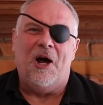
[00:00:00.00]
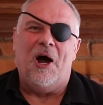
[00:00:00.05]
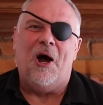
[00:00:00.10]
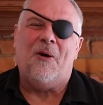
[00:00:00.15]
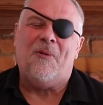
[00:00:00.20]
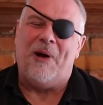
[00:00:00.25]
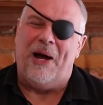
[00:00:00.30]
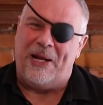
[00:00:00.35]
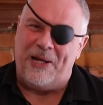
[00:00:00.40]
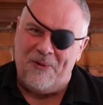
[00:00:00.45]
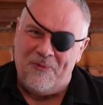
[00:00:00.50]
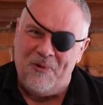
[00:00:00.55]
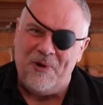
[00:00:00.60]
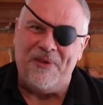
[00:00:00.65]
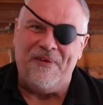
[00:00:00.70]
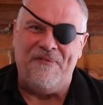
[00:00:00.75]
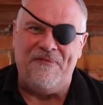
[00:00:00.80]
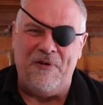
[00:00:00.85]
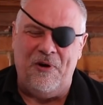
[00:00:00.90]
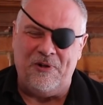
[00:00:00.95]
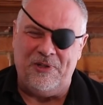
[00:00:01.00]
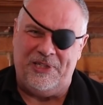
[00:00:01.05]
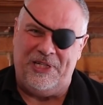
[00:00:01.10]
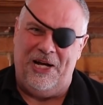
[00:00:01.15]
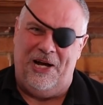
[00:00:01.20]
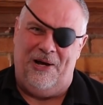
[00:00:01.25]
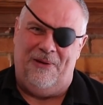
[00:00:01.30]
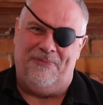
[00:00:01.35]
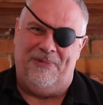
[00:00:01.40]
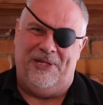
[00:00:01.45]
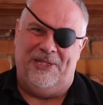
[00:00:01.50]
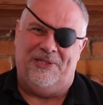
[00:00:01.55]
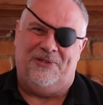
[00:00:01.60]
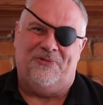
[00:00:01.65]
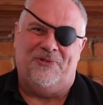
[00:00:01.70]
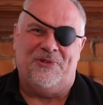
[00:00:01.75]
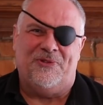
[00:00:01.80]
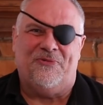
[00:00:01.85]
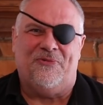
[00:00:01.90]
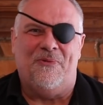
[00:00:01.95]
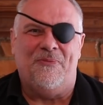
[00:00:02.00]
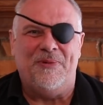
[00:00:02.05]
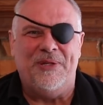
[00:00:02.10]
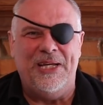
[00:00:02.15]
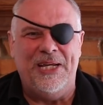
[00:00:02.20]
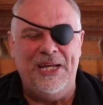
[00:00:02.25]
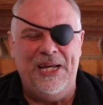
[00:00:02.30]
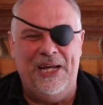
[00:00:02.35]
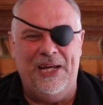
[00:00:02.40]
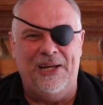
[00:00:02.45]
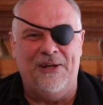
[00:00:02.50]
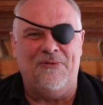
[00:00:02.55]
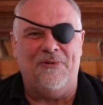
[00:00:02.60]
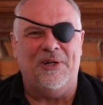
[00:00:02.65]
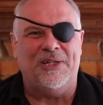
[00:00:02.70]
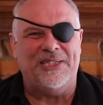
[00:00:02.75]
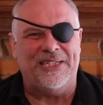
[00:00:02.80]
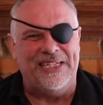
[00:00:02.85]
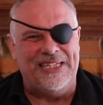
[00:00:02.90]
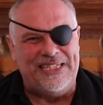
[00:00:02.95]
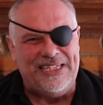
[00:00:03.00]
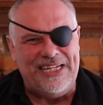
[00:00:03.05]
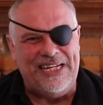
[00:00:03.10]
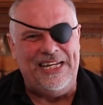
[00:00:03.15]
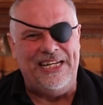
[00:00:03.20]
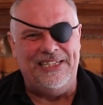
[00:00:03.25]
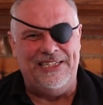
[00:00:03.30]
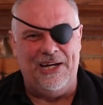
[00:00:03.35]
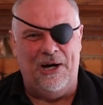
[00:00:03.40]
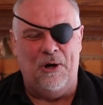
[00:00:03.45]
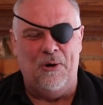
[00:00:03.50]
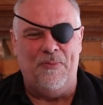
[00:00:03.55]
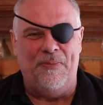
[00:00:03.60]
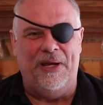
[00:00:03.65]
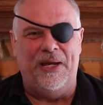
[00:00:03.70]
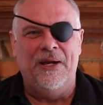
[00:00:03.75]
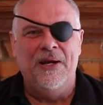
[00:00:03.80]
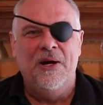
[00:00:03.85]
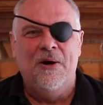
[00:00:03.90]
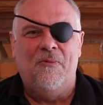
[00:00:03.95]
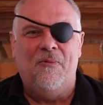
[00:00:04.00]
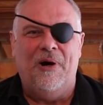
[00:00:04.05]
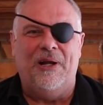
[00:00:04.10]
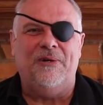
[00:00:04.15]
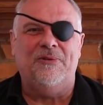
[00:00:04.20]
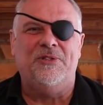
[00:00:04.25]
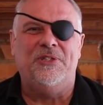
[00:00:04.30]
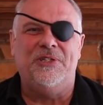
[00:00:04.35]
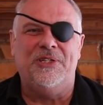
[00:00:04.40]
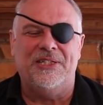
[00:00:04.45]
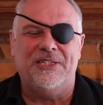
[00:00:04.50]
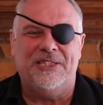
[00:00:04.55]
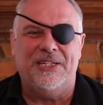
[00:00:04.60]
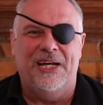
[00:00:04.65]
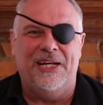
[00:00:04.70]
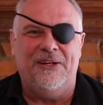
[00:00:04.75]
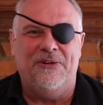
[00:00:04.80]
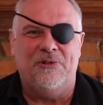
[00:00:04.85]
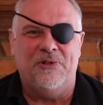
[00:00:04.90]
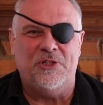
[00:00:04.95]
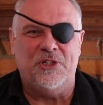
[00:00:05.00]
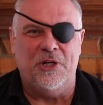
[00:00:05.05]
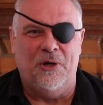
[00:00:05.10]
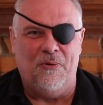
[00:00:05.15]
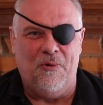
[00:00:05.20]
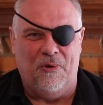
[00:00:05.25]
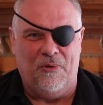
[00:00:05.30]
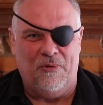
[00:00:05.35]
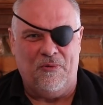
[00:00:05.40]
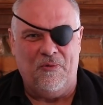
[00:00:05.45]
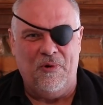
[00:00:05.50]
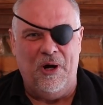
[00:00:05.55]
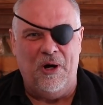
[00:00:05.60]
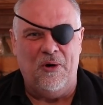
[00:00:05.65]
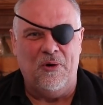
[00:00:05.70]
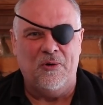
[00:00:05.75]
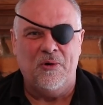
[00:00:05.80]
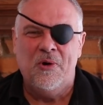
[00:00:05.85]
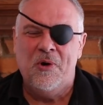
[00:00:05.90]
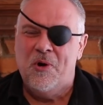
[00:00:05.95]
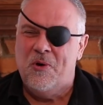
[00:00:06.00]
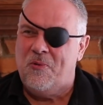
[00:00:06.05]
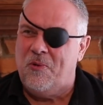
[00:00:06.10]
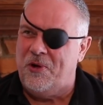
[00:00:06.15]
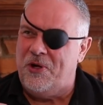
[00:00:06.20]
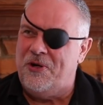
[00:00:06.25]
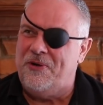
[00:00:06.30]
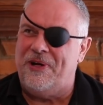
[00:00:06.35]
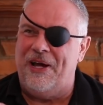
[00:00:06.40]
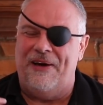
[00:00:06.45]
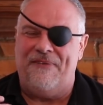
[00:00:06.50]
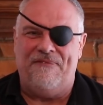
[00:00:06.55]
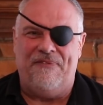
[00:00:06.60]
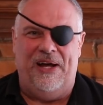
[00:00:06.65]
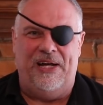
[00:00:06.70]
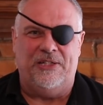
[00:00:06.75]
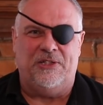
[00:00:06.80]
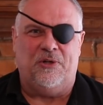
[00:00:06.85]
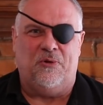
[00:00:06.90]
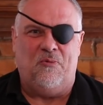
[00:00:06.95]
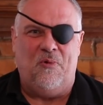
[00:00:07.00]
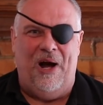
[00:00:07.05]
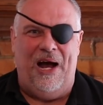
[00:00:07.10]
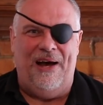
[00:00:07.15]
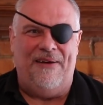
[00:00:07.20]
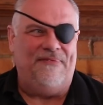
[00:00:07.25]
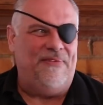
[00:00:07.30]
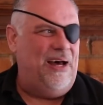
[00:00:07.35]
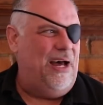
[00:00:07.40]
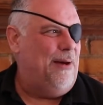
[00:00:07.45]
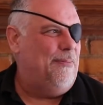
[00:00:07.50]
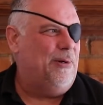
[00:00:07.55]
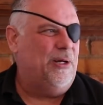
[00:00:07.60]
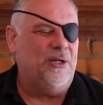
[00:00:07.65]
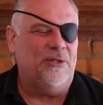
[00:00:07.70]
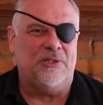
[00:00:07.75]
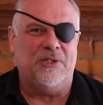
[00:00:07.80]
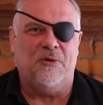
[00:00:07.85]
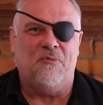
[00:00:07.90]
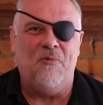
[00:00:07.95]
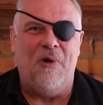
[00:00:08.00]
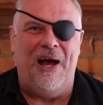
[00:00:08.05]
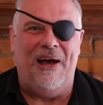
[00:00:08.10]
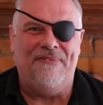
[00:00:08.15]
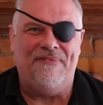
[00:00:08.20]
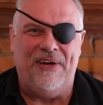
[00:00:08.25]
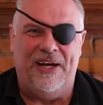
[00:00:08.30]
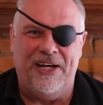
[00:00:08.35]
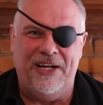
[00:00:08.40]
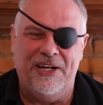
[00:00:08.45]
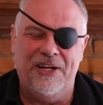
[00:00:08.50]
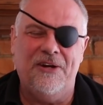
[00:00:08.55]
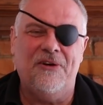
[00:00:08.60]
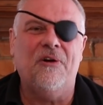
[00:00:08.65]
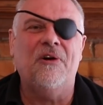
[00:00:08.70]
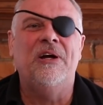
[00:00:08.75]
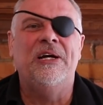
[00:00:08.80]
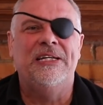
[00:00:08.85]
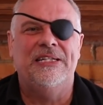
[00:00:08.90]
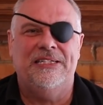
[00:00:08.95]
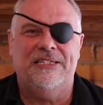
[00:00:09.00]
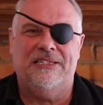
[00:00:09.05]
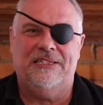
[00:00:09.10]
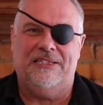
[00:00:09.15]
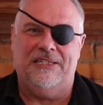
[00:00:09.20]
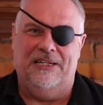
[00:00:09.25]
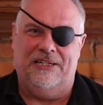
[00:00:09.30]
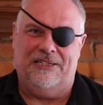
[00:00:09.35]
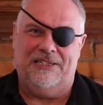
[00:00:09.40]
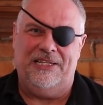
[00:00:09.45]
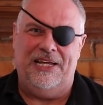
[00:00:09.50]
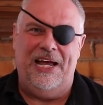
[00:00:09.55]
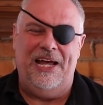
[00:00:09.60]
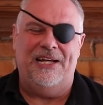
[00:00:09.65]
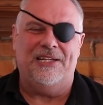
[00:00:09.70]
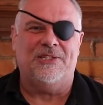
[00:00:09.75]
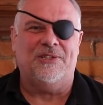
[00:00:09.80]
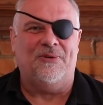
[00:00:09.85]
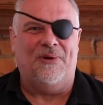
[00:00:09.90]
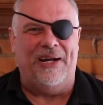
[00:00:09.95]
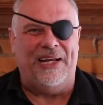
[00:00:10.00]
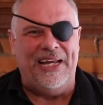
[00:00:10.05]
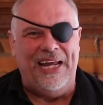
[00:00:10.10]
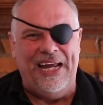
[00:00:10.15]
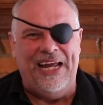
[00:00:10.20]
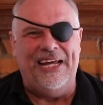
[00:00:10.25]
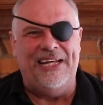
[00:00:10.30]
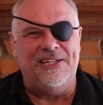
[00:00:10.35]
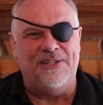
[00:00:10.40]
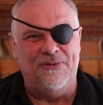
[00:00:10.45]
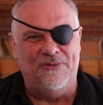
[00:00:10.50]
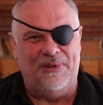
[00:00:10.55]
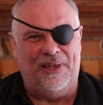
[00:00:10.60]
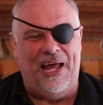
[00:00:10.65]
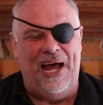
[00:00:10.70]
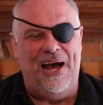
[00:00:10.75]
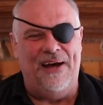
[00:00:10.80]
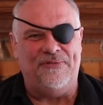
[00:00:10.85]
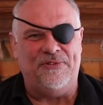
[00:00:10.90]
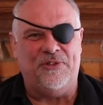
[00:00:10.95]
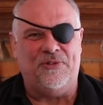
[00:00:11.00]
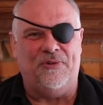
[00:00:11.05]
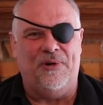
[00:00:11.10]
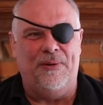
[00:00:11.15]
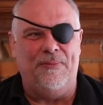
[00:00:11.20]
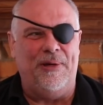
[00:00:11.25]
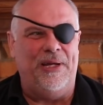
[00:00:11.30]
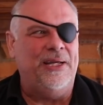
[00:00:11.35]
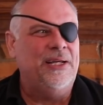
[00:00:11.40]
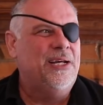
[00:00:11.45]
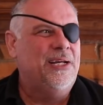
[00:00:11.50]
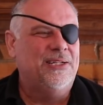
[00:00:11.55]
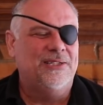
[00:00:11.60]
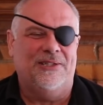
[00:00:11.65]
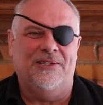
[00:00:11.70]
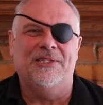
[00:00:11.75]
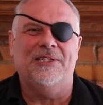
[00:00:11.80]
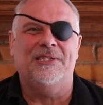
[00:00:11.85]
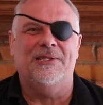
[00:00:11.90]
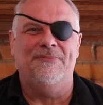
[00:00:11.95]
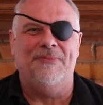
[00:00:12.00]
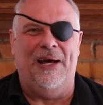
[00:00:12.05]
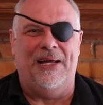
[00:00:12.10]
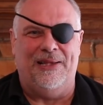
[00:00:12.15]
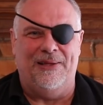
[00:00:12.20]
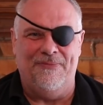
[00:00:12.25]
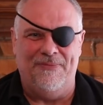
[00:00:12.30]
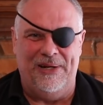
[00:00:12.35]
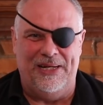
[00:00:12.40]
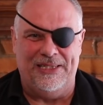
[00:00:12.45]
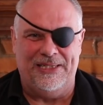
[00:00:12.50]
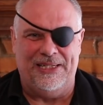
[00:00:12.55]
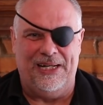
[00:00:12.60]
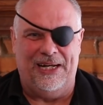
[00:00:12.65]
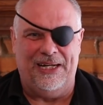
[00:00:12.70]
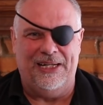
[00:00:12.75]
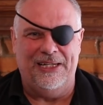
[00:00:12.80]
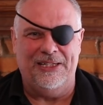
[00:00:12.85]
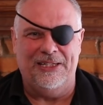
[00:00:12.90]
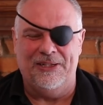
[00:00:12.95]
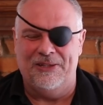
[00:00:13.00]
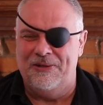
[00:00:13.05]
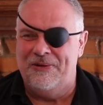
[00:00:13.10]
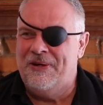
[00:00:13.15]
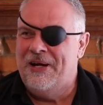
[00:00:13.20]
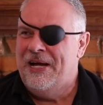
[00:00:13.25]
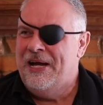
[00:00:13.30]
All right, and one of the first comments was from D. Hendricks, and D told me, why don't you just take your show on the road where you got faster Wi-Fi, because the Wi-Fi here sucks ass, so I can't do live streaming, so this is about the best I can do.